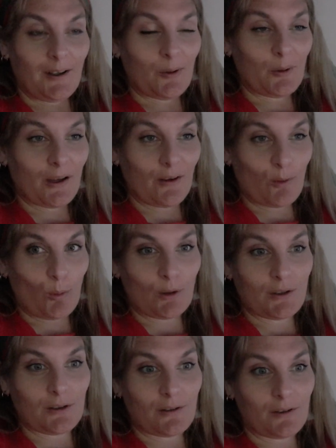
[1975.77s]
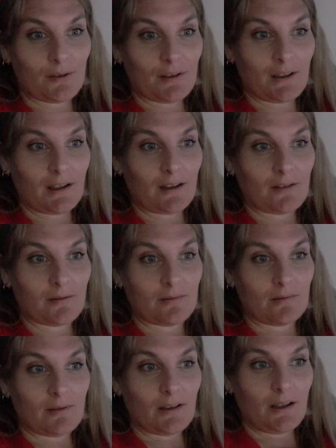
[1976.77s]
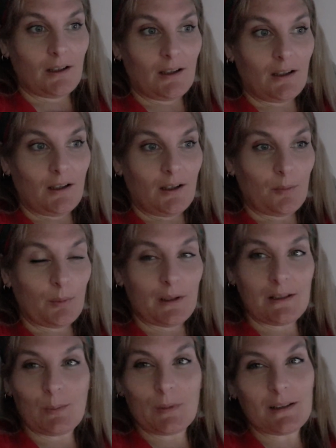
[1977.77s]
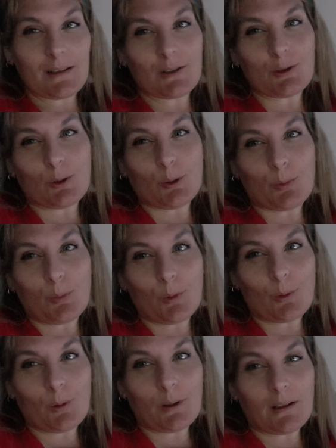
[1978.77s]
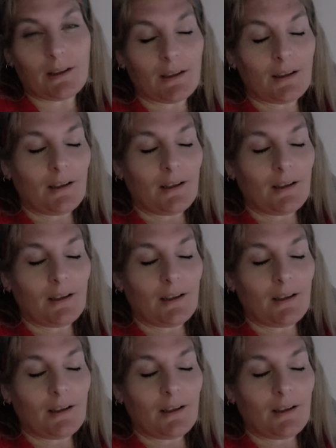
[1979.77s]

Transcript: we have a 1-year-old now. But he's been such a good boy.